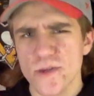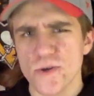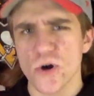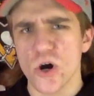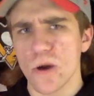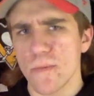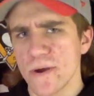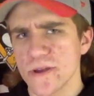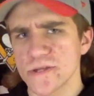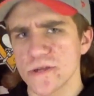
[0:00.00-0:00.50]
talk
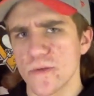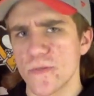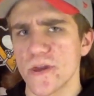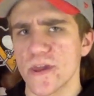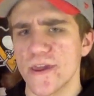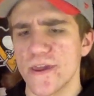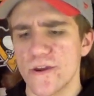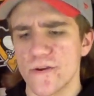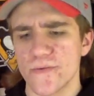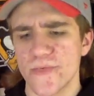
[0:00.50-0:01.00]
about something
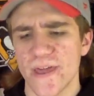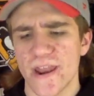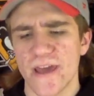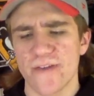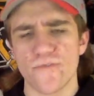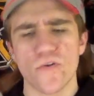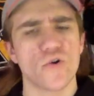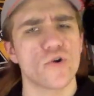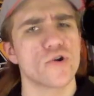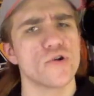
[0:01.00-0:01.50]
here that
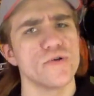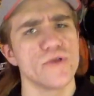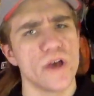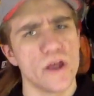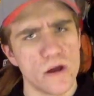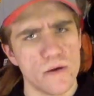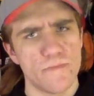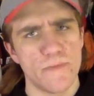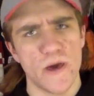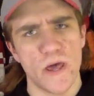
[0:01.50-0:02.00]
I've heard a
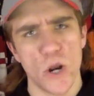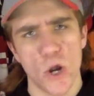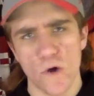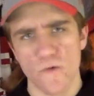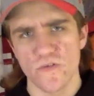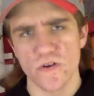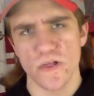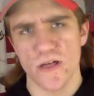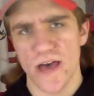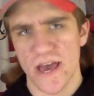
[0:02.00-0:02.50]
little bit
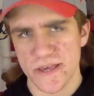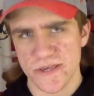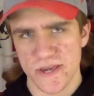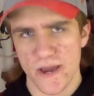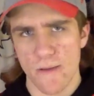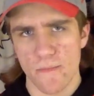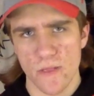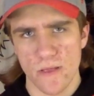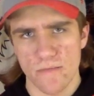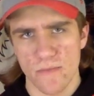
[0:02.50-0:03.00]
over the last
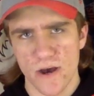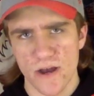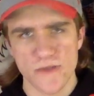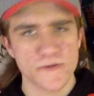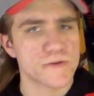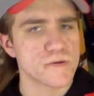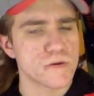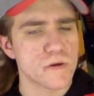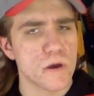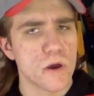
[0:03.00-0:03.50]
couple of
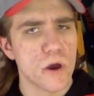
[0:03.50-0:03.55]
months.